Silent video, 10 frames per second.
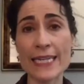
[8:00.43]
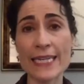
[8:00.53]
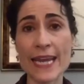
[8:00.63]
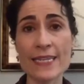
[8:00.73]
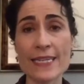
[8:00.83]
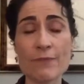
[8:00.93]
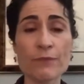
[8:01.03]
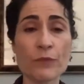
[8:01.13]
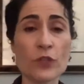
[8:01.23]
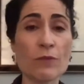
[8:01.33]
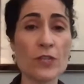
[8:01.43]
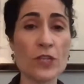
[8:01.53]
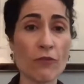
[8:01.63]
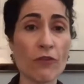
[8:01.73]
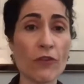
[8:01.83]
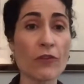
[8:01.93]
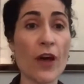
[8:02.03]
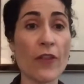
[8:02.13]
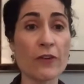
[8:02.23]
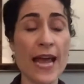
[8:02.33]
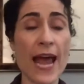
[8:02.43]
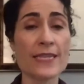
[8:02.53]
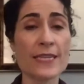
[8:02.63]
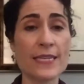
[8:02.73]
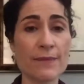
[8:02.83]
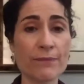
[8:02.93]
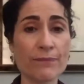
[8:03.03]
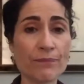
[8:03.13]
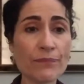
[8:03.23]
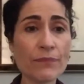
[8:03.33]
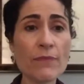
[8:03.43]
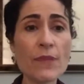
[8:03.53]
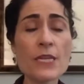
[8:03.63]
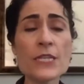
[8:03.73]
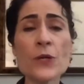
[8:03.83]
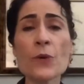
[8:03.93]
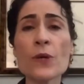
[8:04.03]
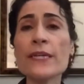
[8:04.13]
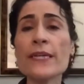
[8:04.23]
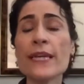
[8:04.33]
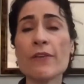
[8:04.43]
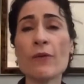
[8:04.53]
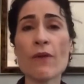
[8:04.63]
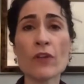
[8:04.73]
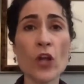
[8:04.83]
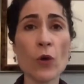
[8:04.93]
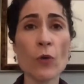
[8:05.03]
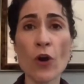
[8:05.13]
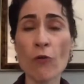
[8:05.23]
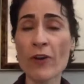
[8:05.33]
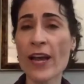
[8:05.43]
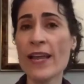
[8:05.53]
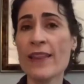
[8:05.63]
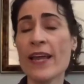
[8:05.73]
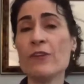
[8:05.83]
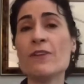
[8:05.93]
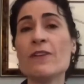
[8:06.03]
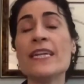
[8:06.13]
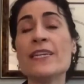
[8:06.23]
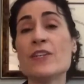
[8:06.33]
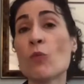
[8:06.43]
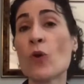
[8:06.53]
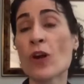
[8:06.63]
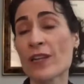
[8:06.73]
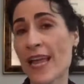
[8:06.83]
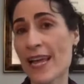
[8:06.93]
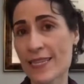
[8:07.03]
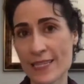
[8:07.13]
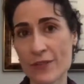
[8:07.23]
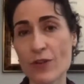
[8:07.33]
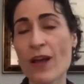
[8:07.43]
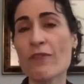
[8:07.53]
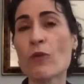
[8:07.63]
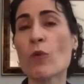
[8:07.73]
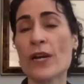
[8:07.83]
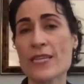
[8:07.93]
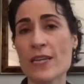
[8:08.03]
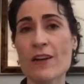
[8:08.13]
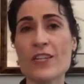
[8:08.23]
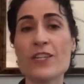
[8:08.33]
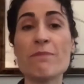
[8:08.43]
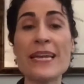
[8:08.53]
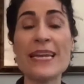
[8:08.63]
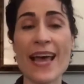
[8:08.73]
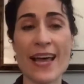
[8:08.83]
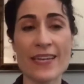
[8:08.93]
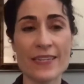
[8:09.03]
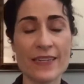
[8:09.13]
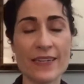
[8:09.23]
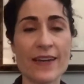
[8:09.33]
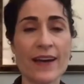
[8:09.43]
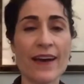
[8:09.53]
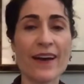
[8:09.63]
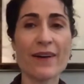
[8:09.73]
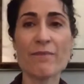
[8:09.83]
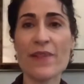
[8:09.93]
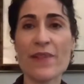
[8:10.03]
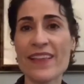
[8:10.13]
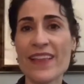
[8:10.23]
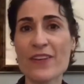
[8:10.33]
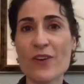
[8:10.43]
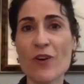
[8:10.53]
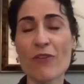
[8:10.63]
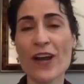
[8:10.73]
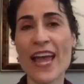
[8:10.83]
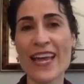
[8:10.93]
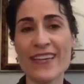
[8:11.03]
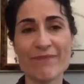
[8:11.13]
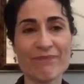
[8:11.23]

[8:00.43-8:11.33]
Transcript: days, which are reserved for those other tasks. So if you have a lower overhead, then you need to work less. You don't have to work as hard to meet that overhead,